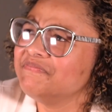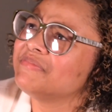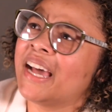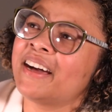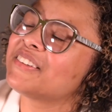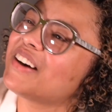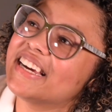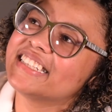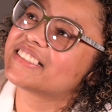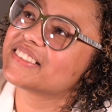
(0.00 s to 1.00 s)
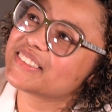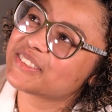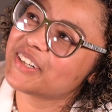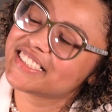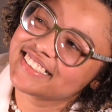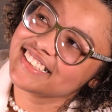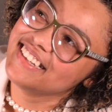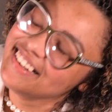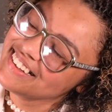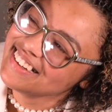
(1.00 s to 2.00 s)
how do I answer this
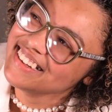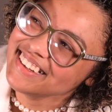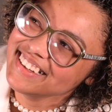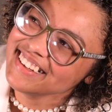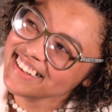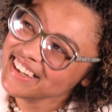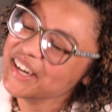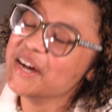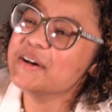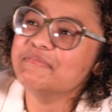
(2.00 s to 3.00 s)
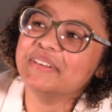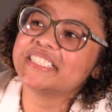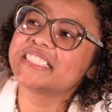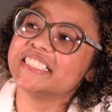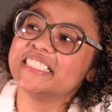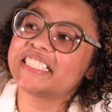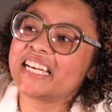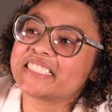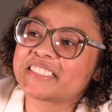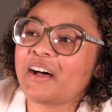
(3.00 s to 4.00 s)
question? Miss Janice
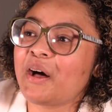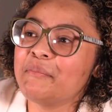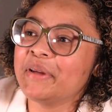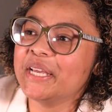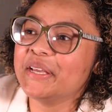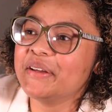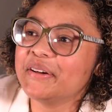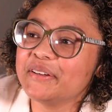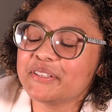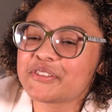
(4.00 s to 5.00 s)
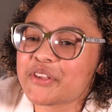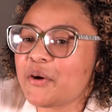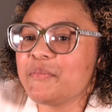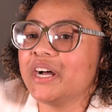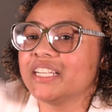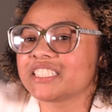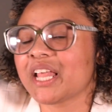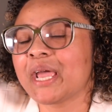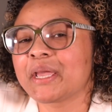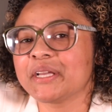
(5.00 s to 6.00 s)
has taught me so much.
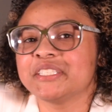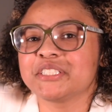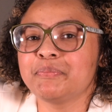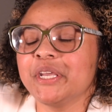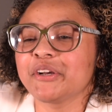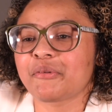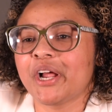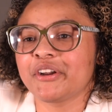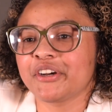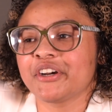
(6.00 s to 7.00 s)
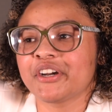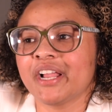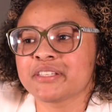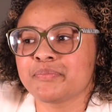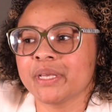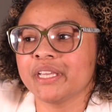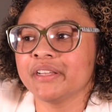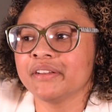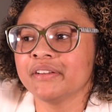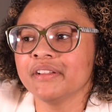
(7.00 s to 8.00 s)
Like, just being around her has
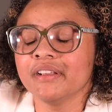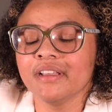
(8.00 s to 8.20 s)
been,